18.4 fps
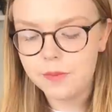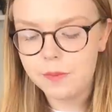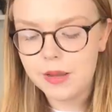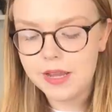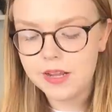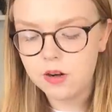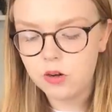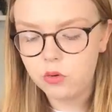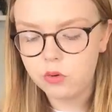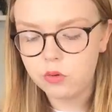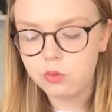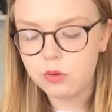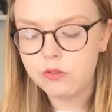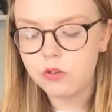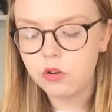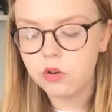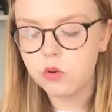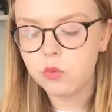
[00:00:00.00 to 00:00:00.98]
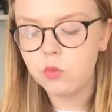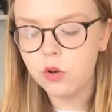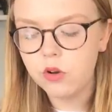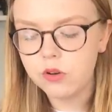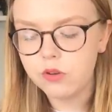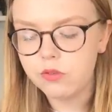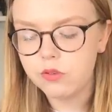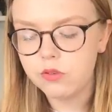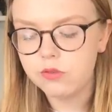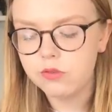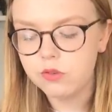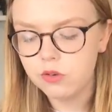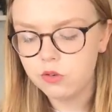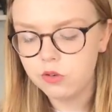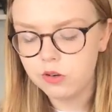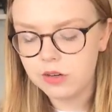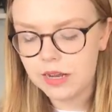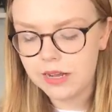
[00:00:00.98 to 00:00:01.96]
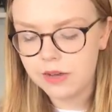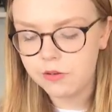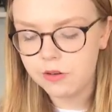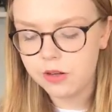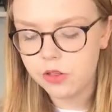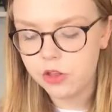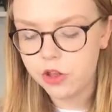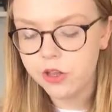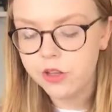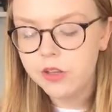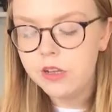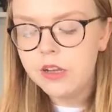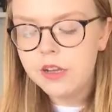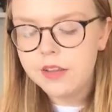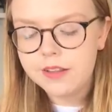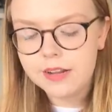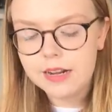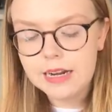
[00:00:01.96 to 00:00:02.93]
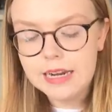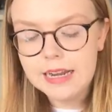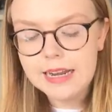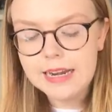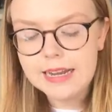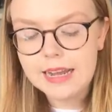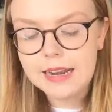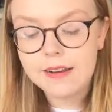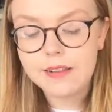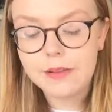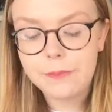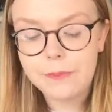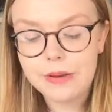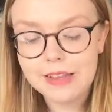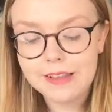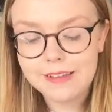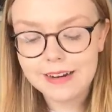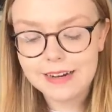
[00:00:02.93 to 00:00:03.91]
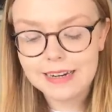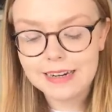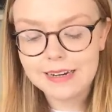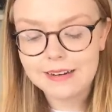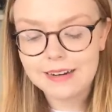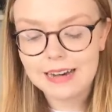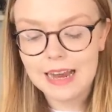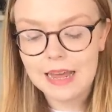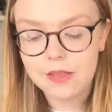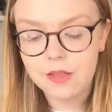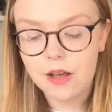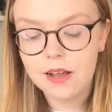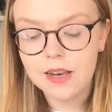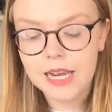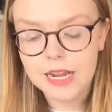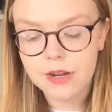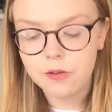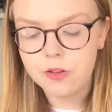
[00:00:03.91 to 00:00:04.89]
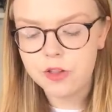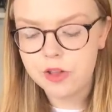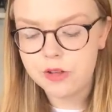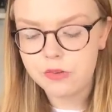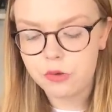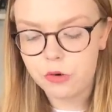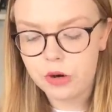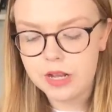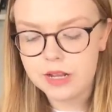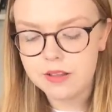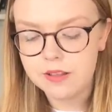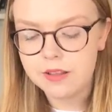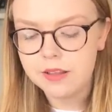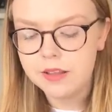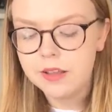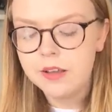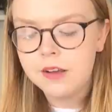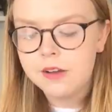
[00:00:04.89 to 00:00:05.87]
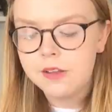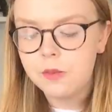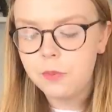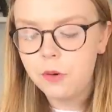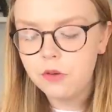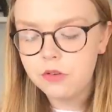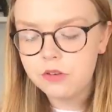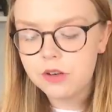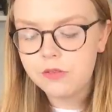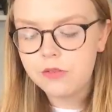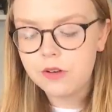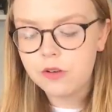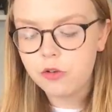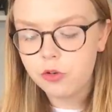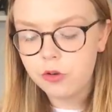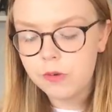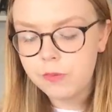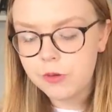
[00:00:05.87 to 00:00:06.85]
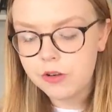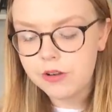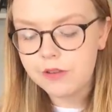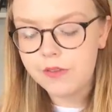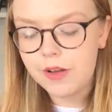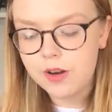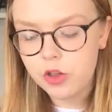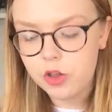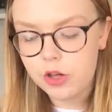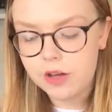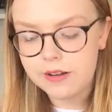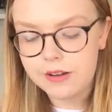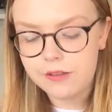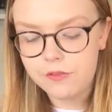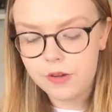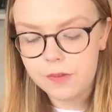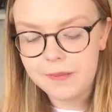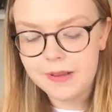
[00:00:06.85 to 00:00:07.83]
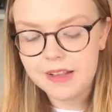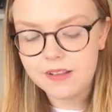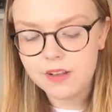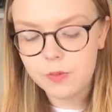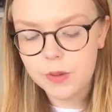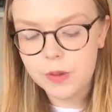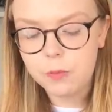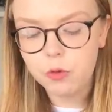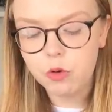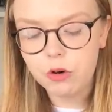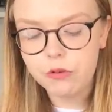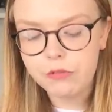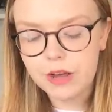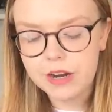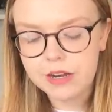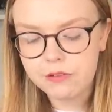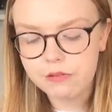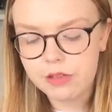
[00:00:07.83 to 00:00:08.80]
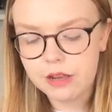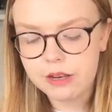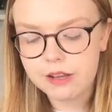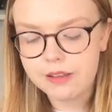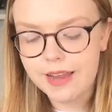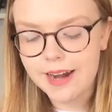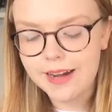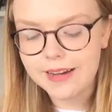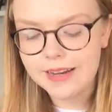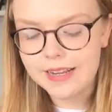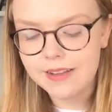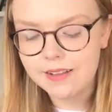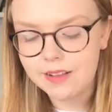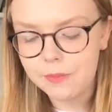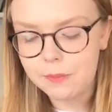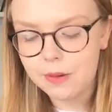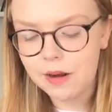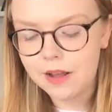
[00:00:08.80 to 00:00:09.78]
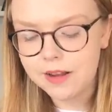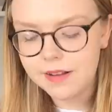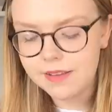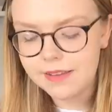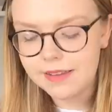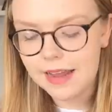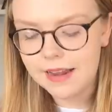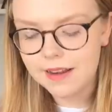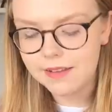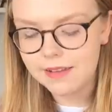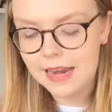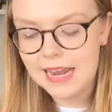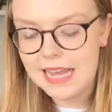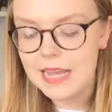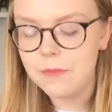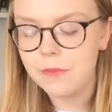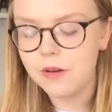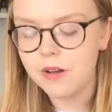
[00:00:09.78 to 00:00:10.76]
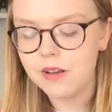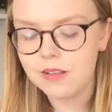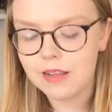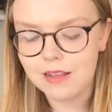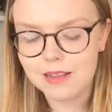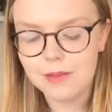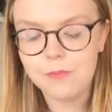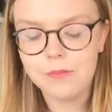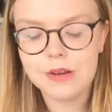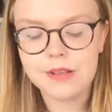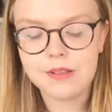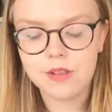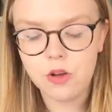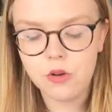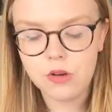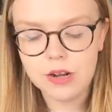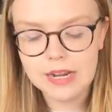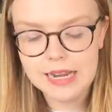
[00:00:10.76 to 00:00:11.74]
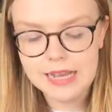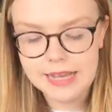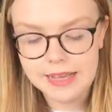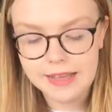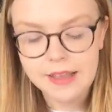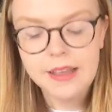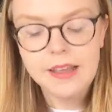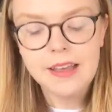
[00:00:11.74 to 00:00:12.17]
in the main clause, we've got a wonderful floral language, to clearly and simplistically declare that our language is great. The positive attributive adjective appears to be more effective than the techniques applied to text A because they're simply so clear